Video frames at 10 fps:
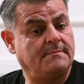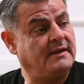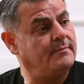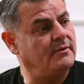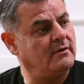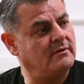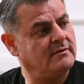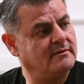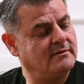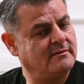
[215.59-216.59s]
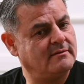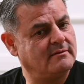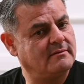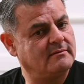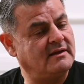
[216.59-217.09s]
people
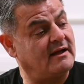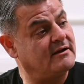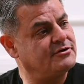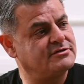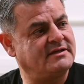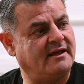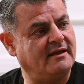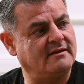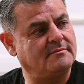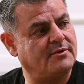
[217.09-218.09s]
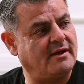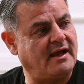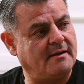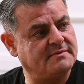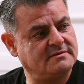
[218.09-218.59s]
not understand
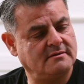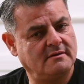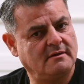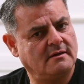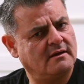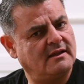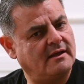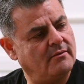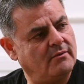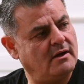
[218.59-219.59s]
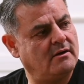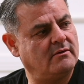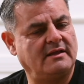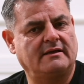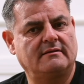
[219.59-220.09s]
perhaps, like,
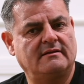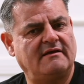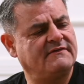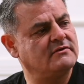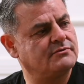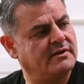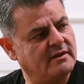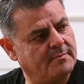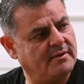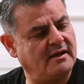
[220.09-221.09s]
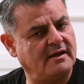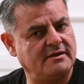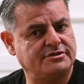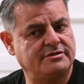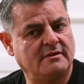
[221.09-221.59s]
wow, like that feels really
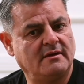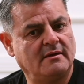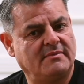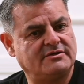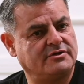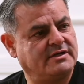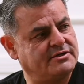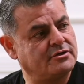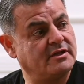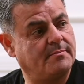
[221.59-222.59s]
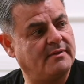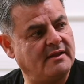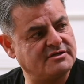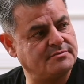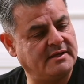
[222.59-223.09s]
plush, but traditionally
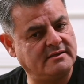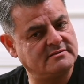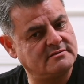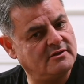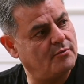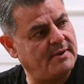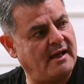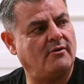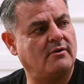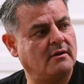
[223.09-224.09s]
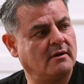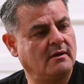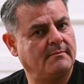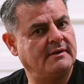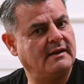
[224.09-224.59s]
plush means no power.
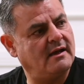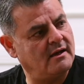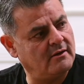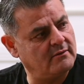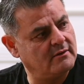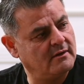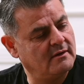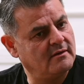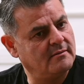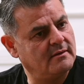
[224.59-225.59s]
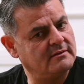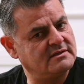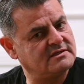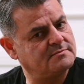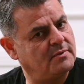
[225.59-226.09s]
But now
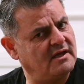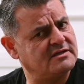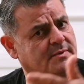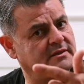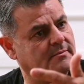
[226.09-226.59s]
this is plush, but the